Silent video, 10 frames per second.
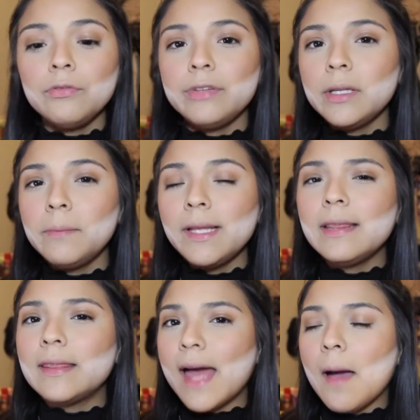fill them
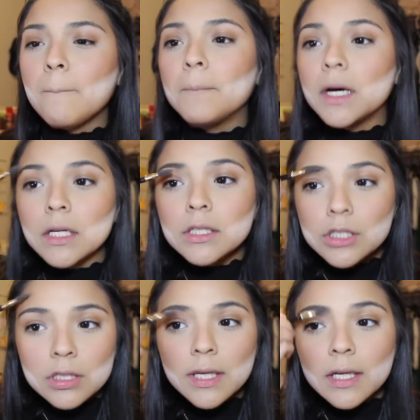in that
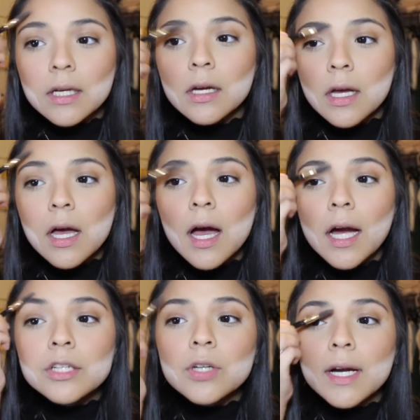much. Like,
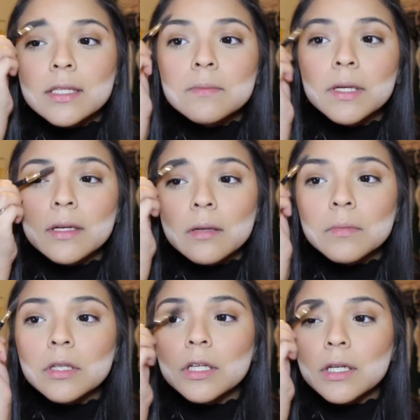I try to make them
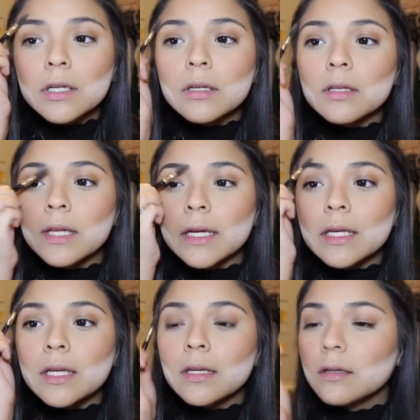look
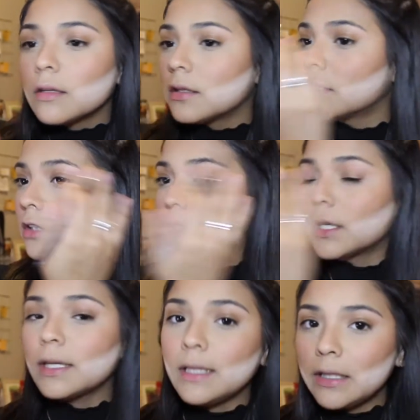
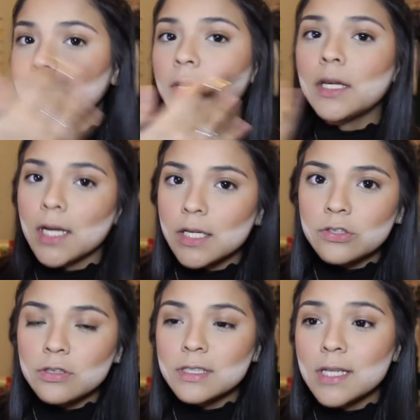even, I guess
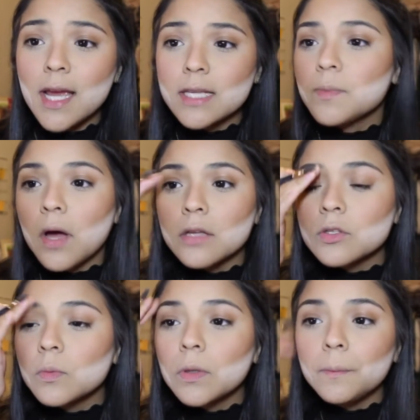you can say, as
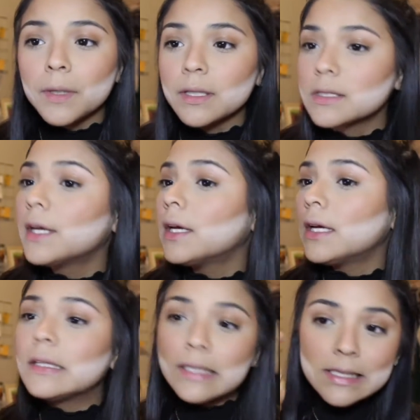possible. But
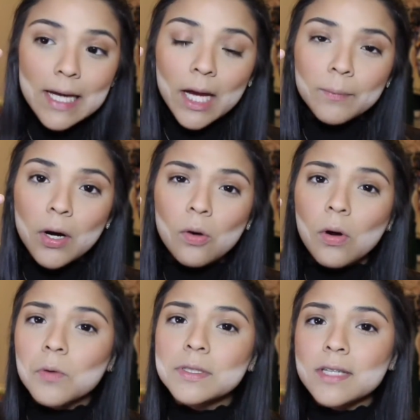this eyebrow
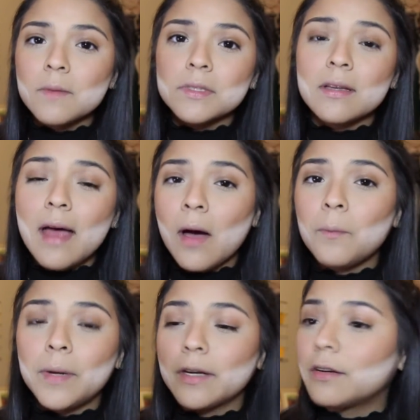always comes
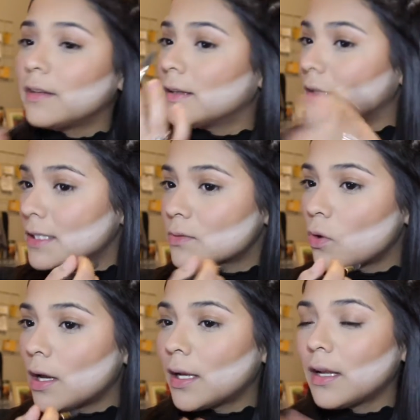out better than this
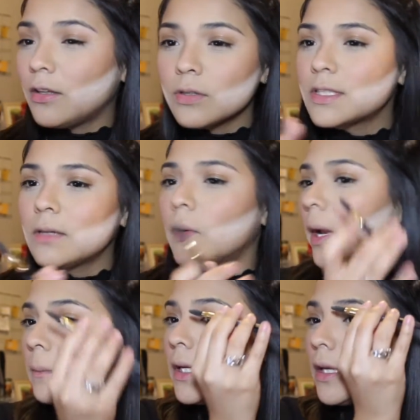one. You'll see what
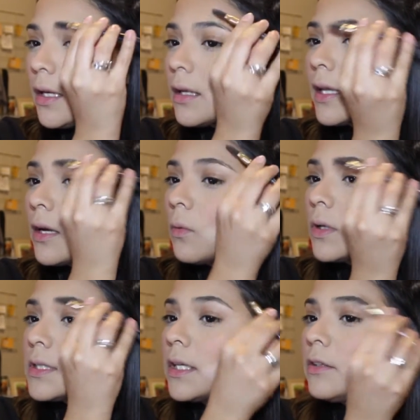I mean, like,
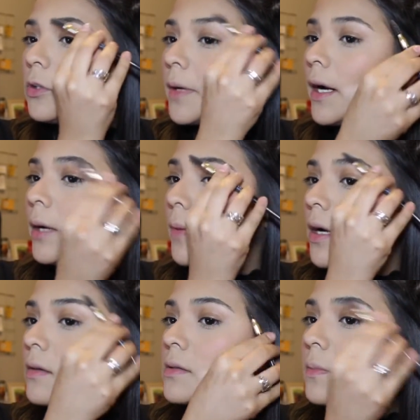once I do my
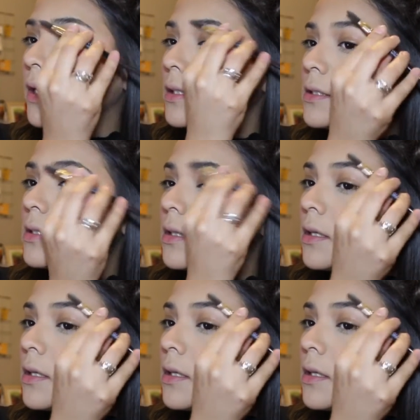eyebrows. But